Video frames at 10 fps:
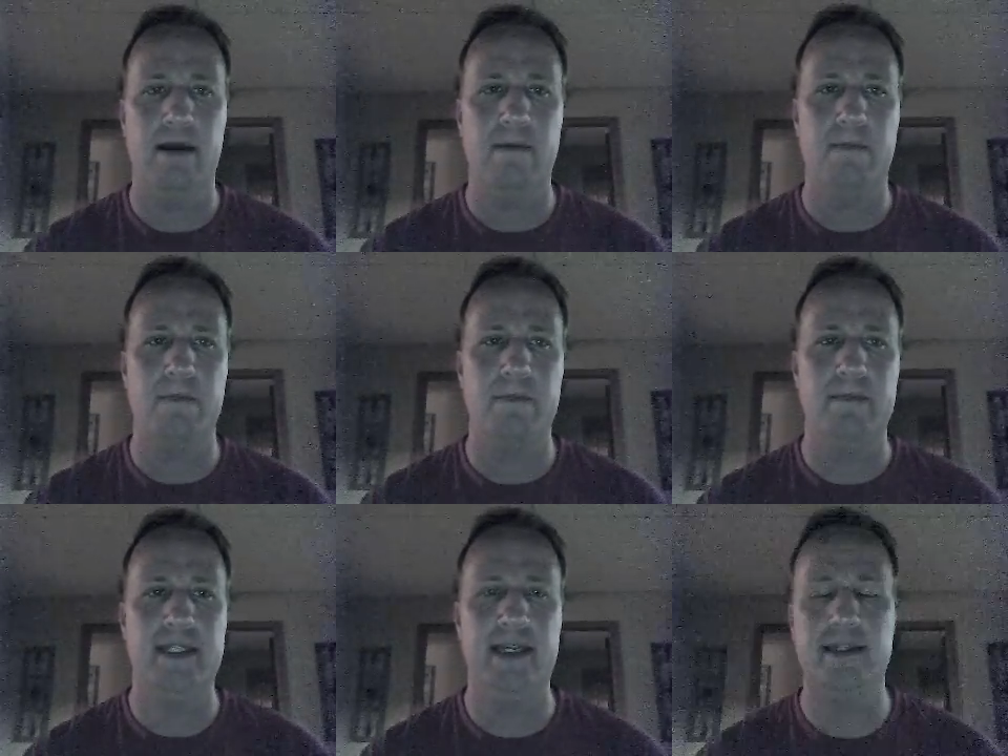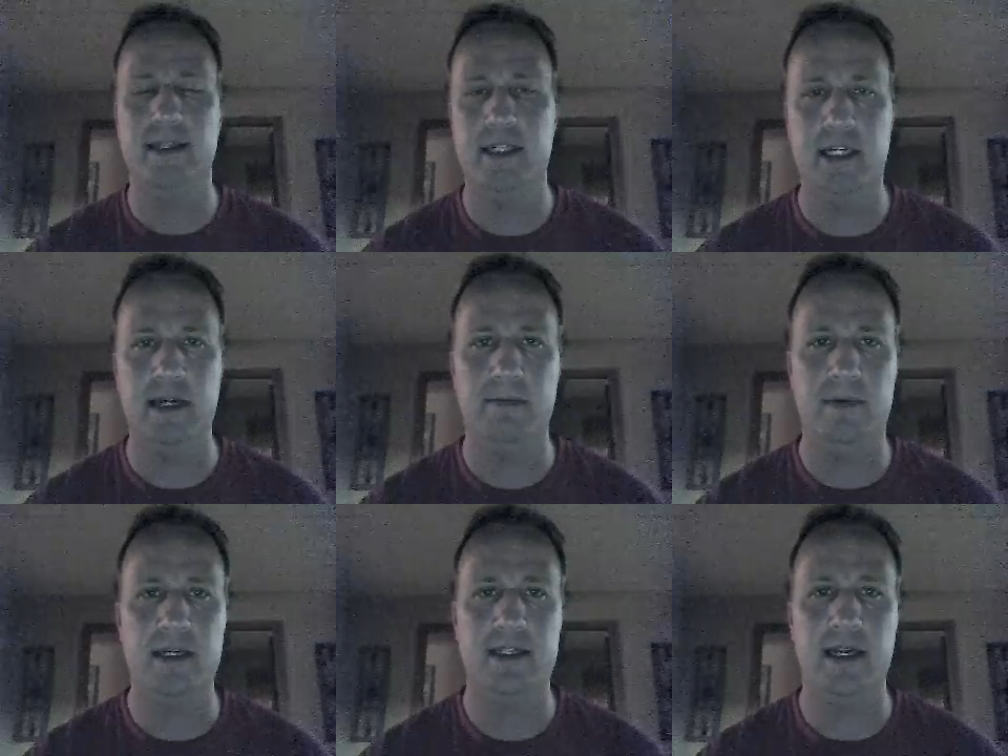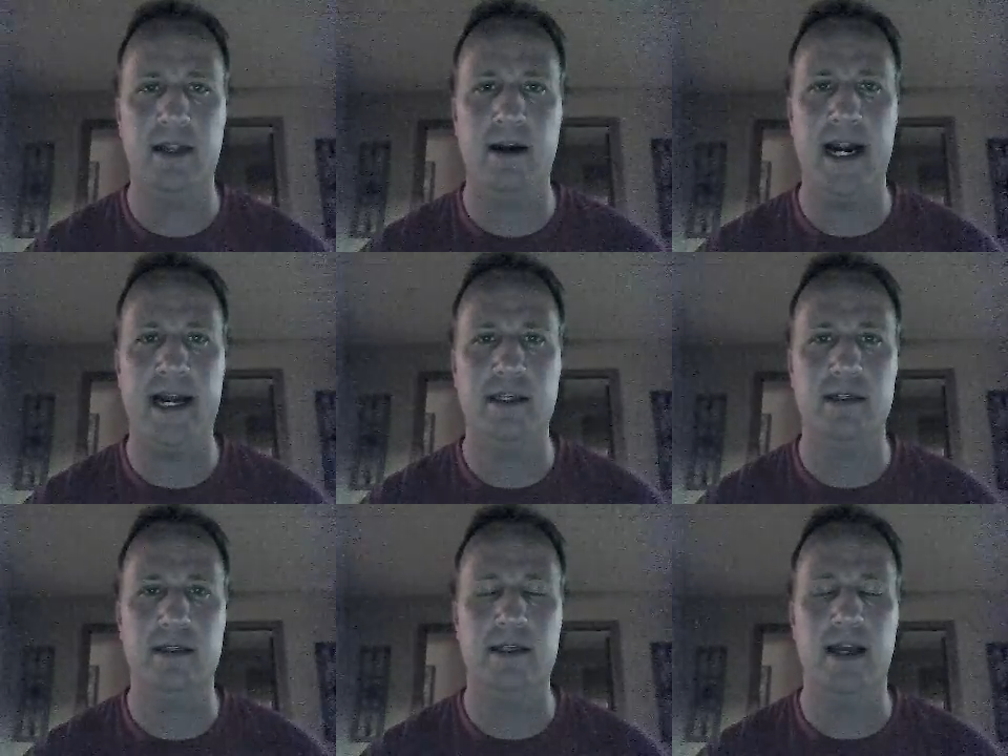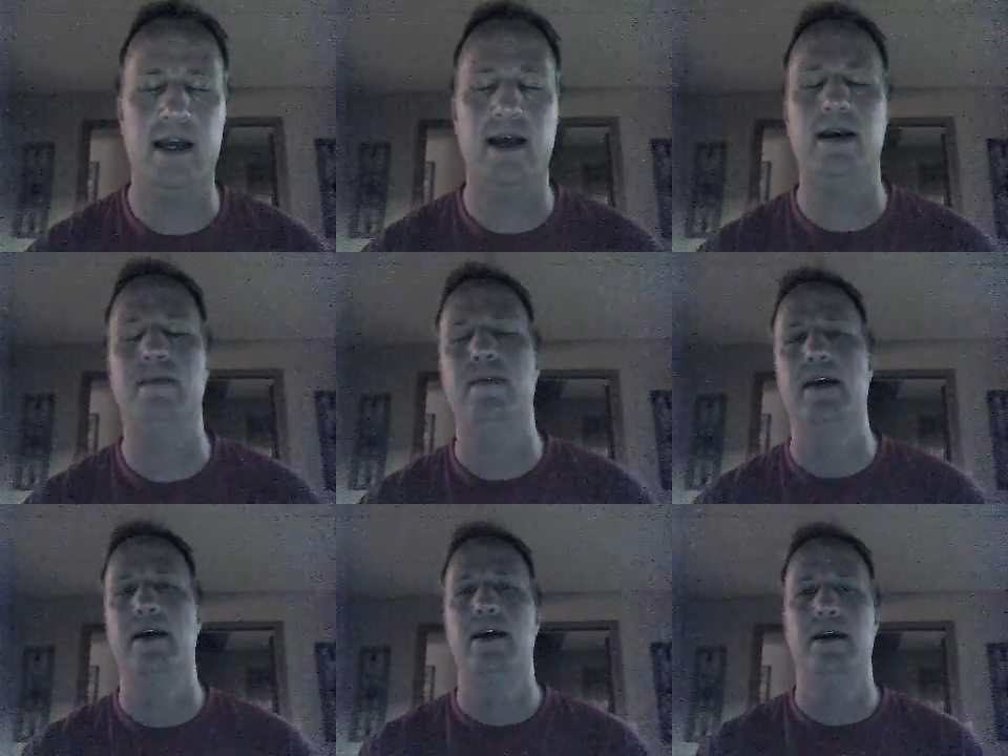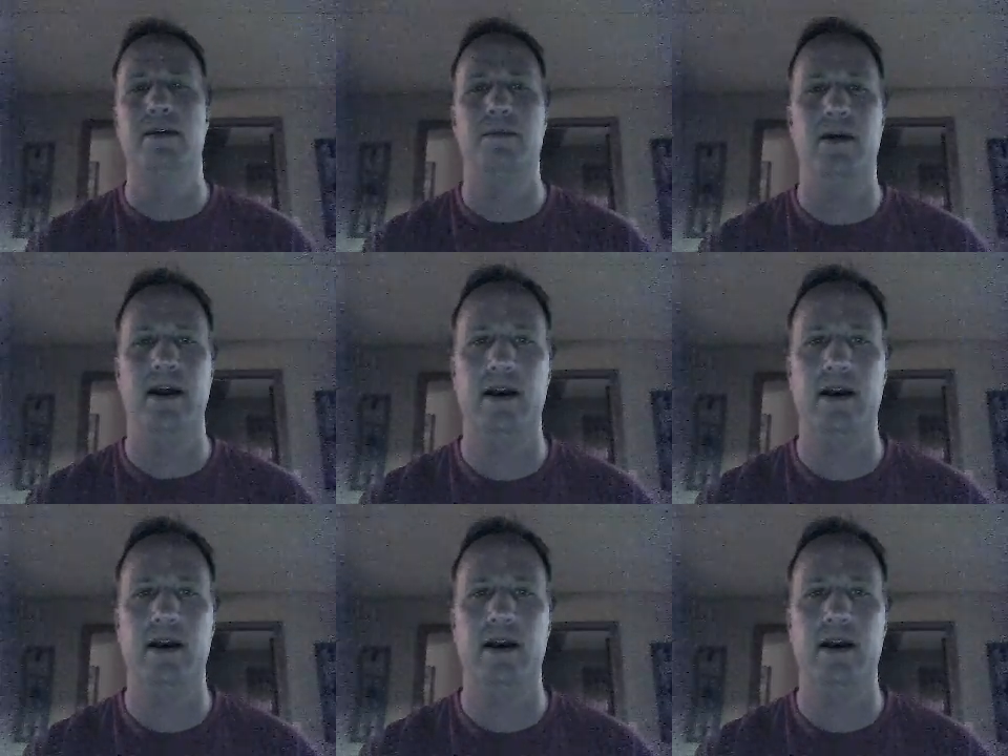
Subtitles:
citizenship just in their actions. Where